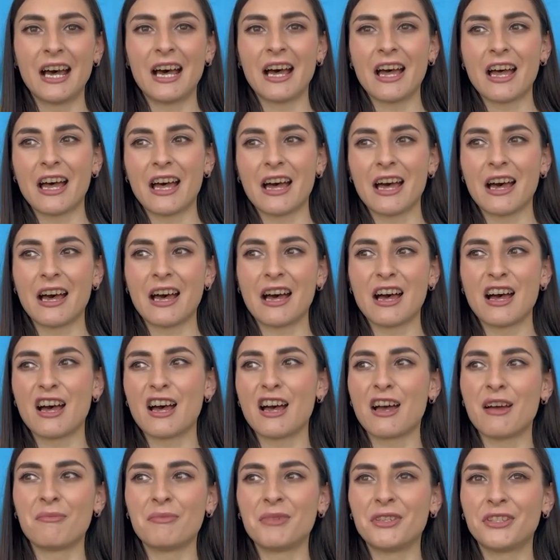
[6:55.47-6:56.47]

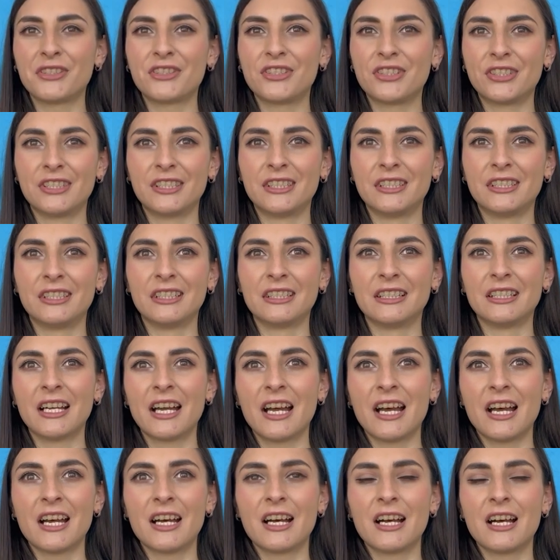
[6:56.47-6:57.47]

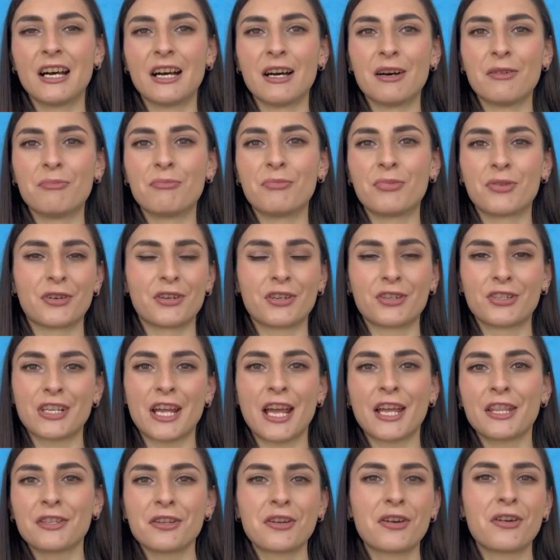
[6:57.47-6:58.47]

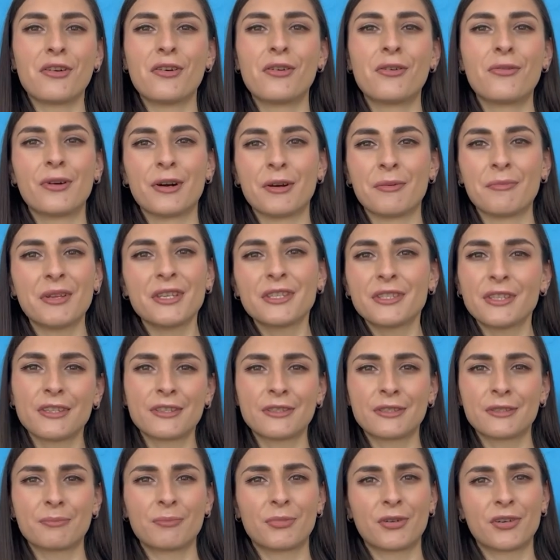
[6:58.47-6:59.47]
Poroshenko or
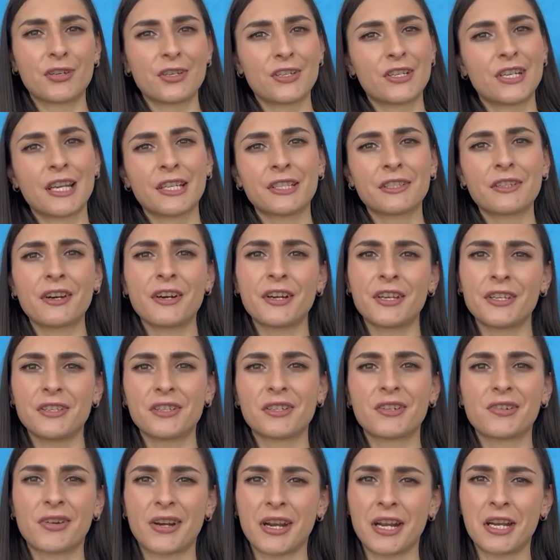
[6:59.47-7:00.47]
Mrs. Poroshenko in
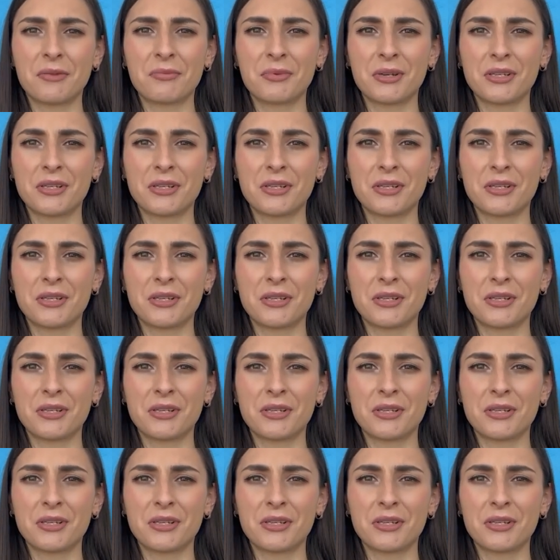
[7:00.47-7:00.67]
Ukraine.